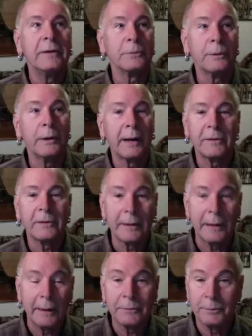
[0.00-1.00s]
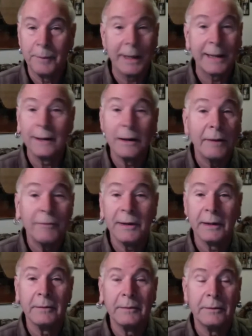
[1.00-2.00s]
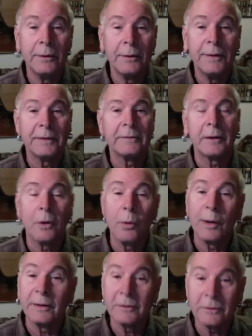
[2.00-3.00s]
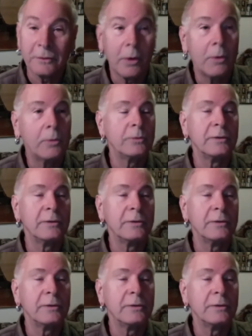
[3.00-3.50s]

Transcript: I was making a living doing this and going to shows,